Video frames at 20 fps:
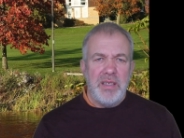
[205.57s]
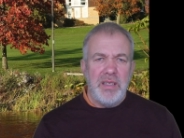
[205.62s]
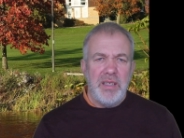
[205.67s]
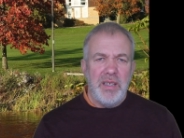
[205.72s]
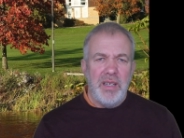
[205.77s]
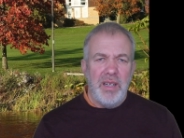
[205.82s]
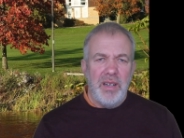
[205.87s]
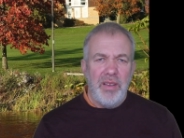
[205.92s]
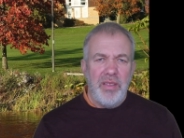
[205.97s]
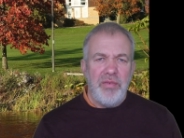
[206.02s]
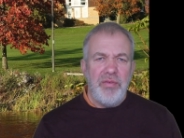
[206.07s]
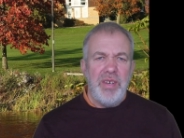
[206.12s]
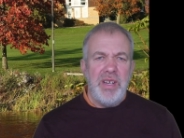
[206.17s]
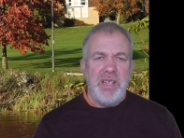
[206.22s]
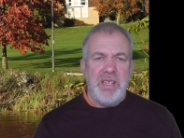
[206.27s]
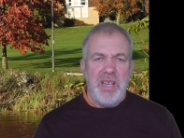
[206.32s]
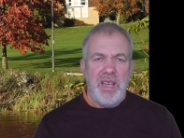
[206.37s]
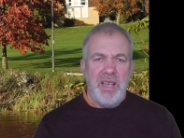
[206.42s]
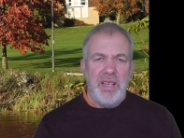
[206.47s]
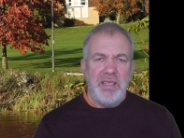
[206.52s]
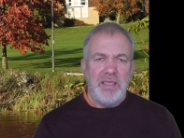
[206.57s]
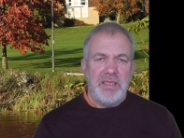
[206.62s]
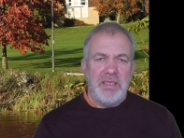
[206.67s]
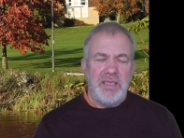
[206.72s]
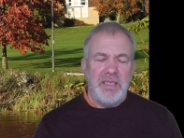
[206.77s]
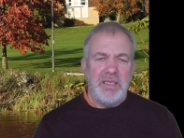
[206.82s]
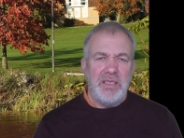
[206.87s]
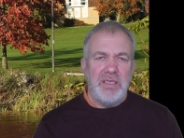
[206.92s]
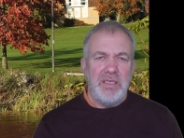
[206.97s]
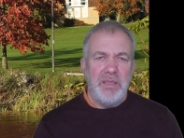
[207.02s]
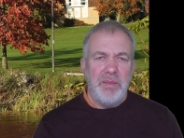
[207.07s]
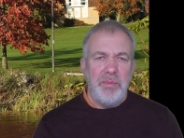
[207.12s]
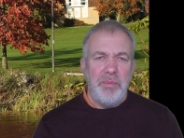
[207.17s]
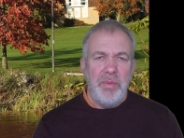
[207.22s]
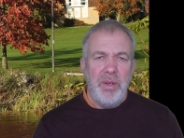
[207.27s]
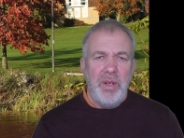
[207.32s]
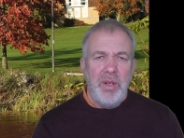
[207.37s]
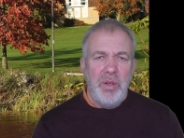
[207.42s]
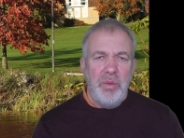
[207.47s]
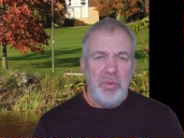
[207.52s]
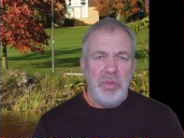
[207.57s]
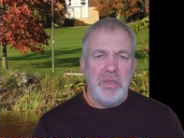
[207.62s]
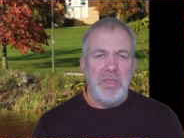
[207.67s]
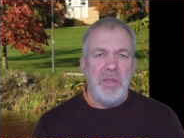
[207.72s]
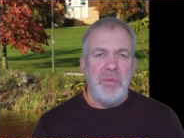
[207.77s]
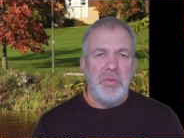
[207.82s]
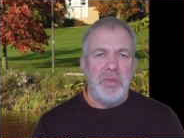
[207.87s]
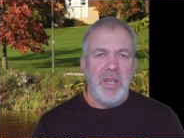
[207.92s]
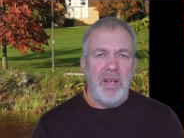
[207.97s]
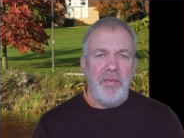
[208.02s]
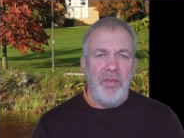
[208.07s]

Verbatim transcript: uh, three-tiered system, which seems to have a